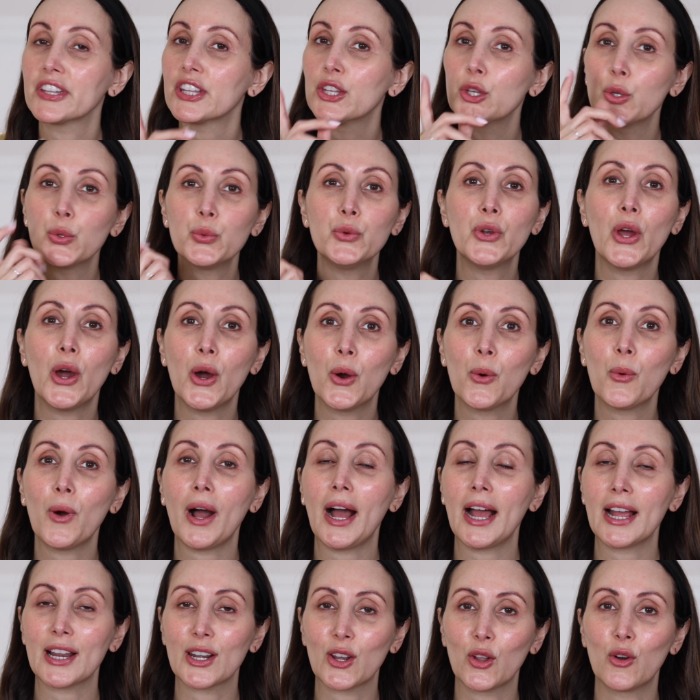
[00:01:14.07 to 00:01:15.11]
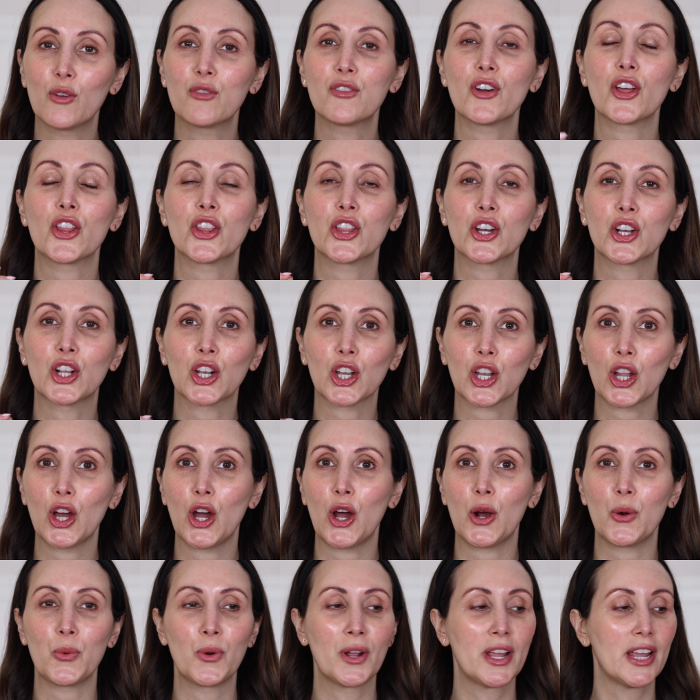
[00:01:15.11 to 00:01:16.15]
You know I love the
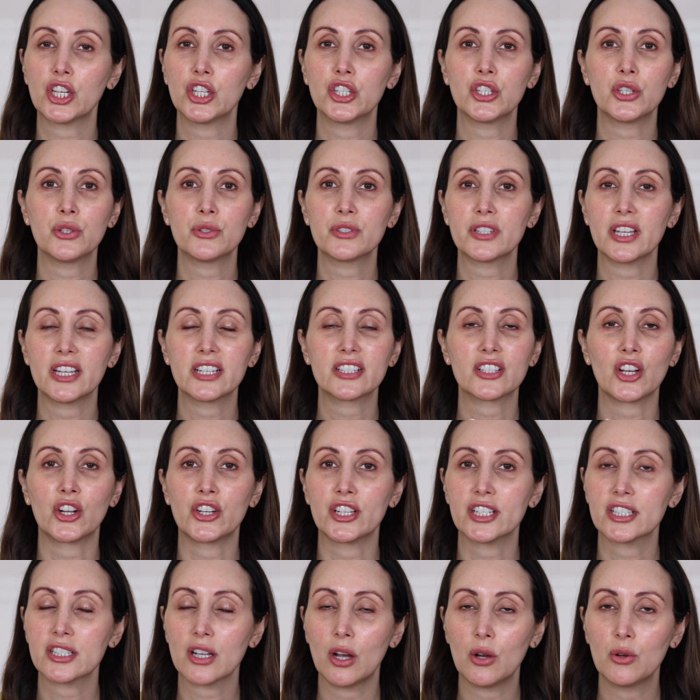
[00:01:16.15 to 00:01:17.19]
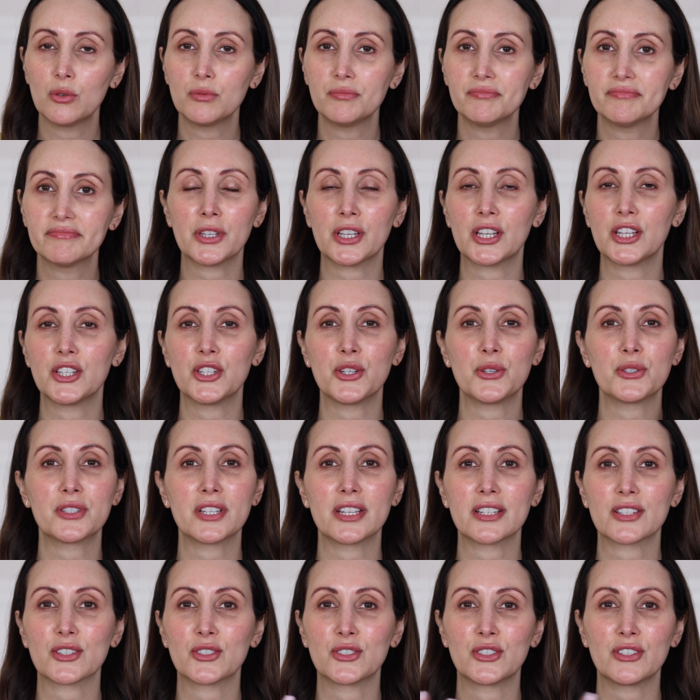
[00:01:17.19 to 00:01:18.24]
glow. You can use this on its own, you can use
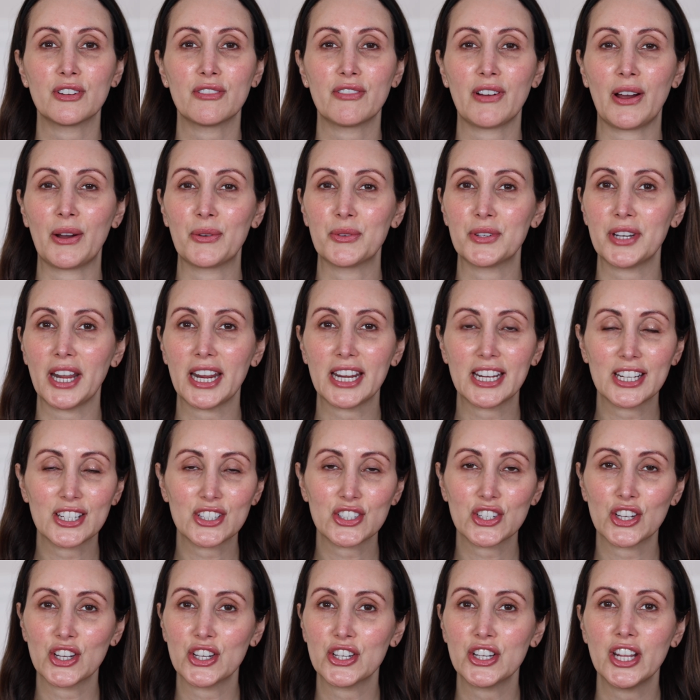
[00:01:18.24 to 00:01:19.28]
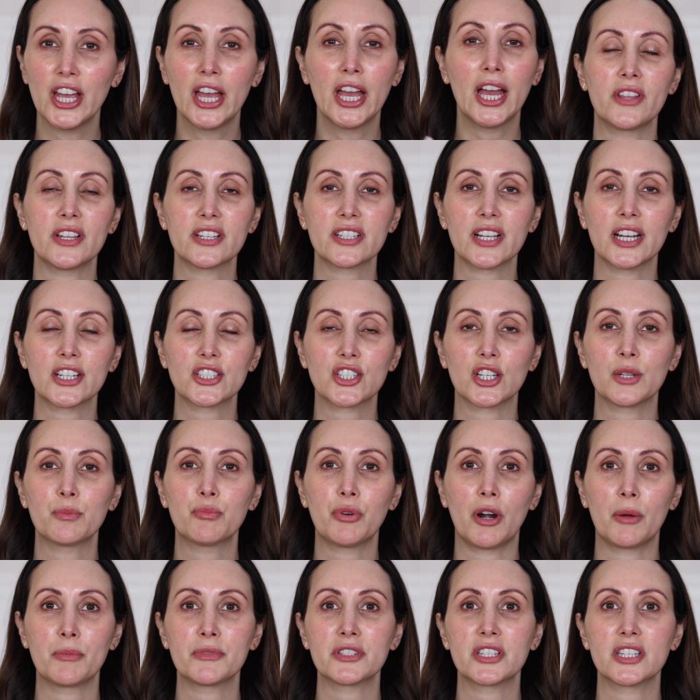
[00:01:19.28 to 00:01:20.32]
it under foundation. This actually
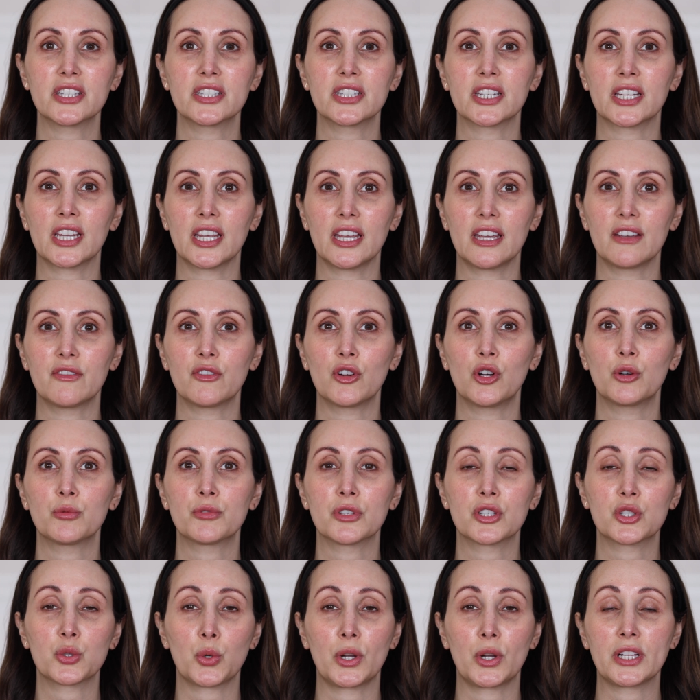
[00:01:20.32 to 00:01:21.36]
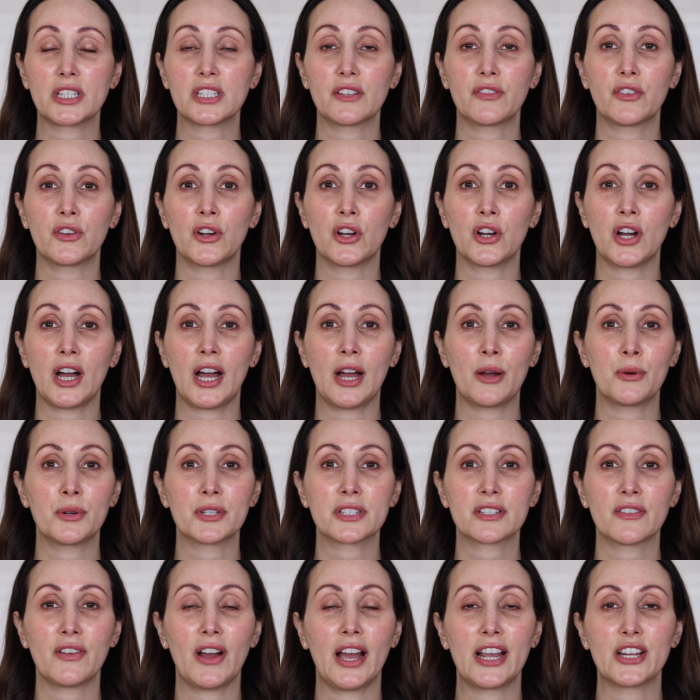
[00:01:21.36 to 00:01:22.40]
promises to give up to 24
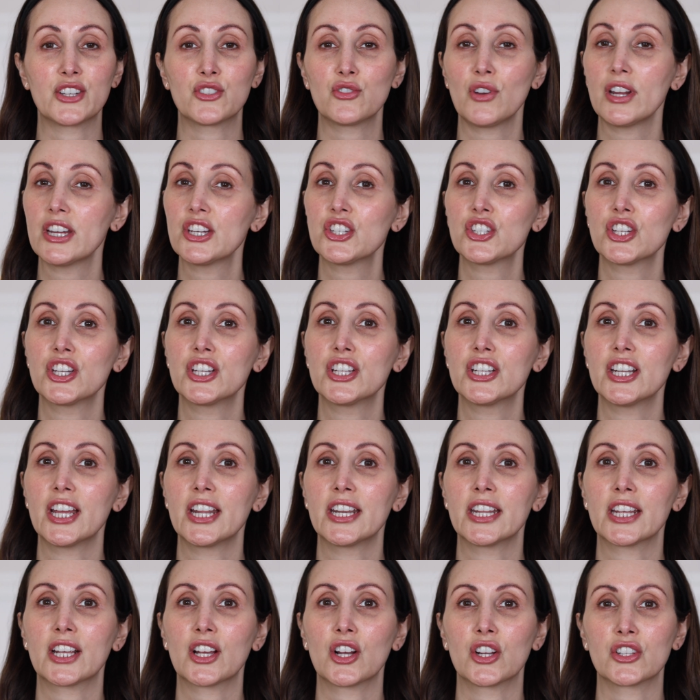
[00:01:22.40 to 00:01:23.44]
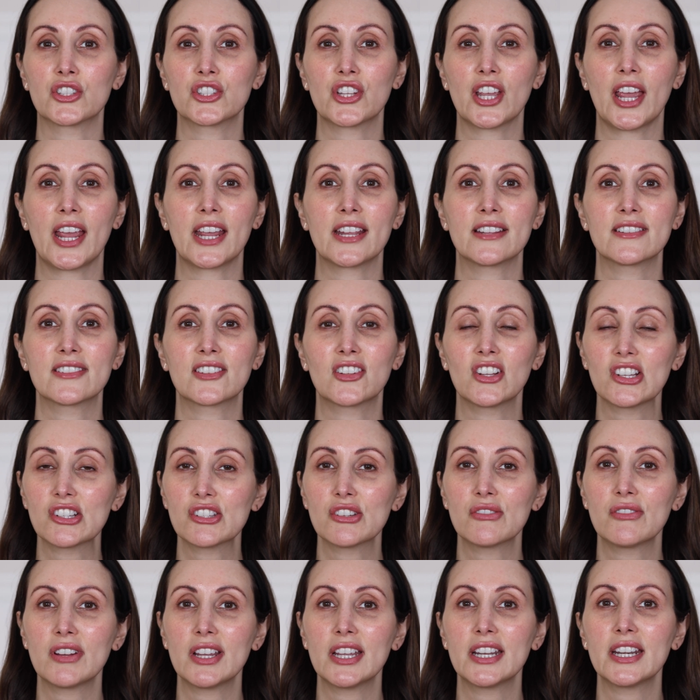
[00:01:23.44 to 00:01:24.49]
hours of hydration, and it contains
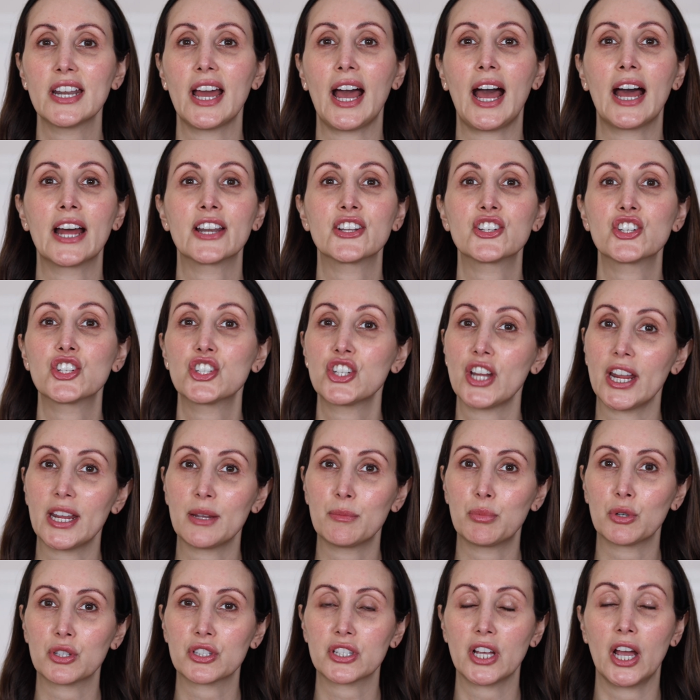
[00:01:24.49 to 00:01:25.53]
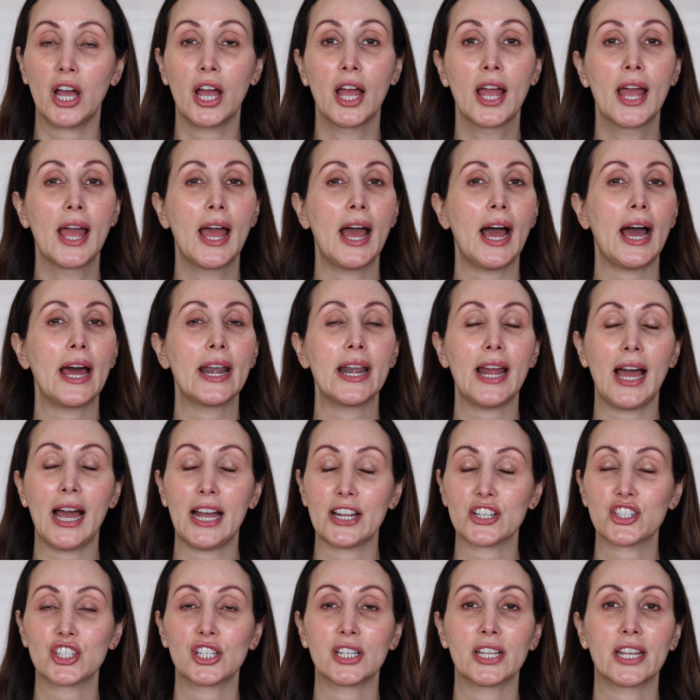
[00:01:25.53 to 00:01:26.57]
glycerin and shea butter, and
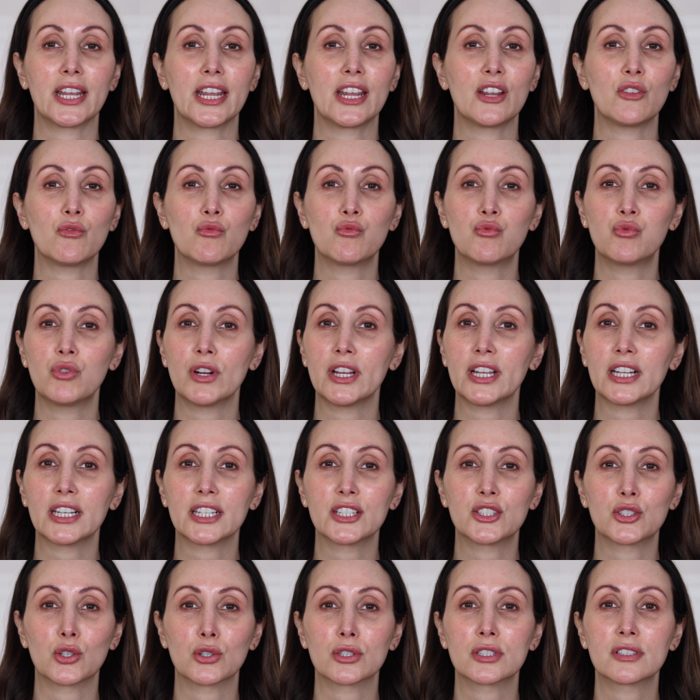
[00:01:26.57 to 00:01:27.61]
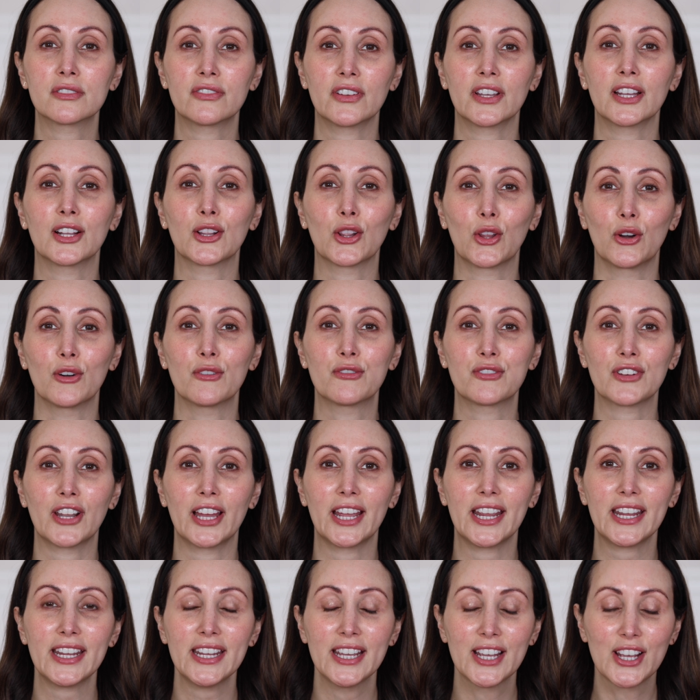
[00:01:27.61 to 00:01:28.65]
actually it really does feel
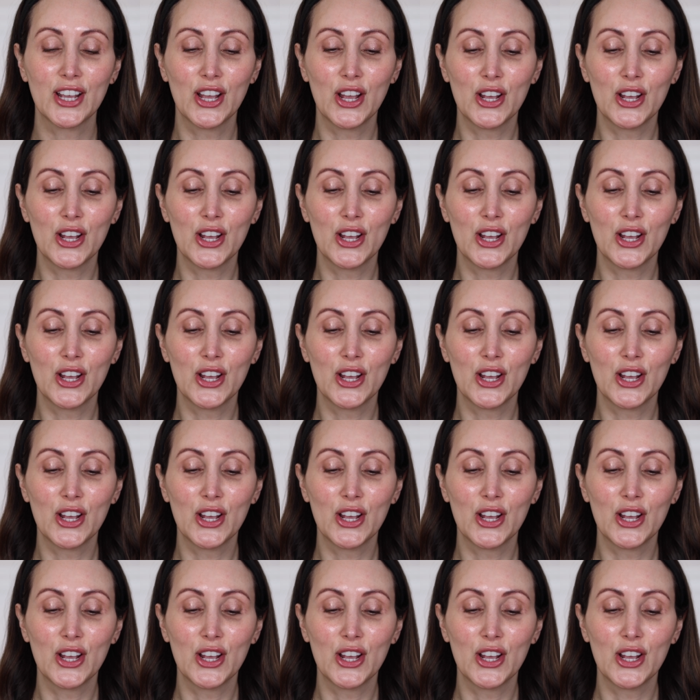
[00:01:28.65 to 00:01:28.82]
lovely.